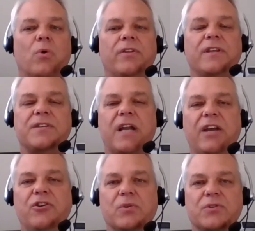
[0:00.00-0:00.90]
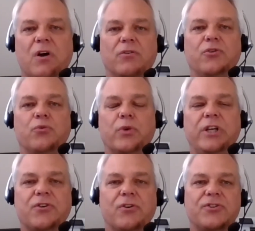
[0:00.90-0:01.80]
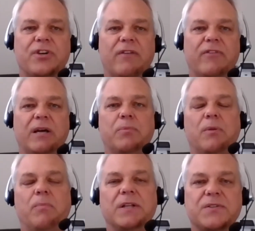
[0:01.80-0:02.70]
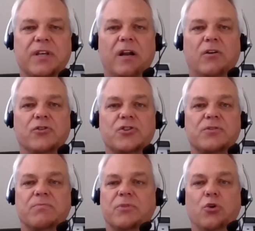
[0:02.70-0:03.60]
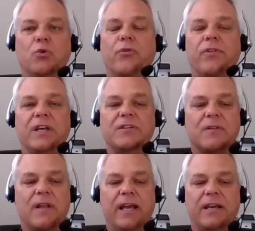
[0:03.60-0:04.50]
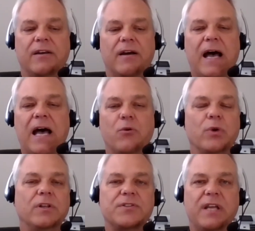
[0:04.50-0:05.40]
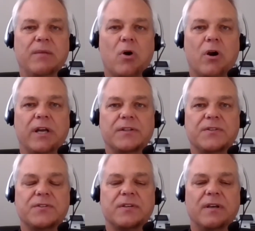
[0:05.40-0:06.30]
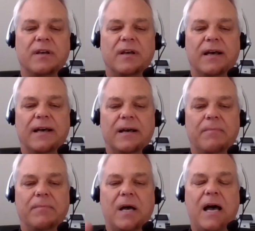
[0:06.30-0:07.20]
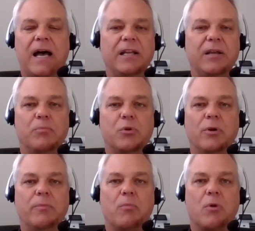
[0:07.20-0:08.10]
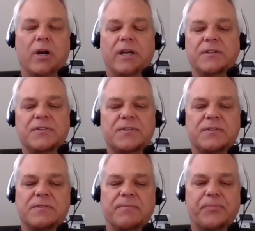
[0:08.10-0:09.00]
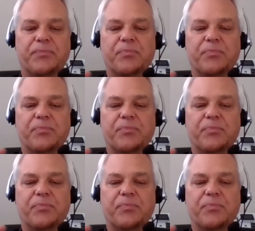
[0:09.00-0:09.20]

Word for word: one of the things that I do is I'll do research every couple of months, and I'll just Google things like hot real estate markets, hot employment markets,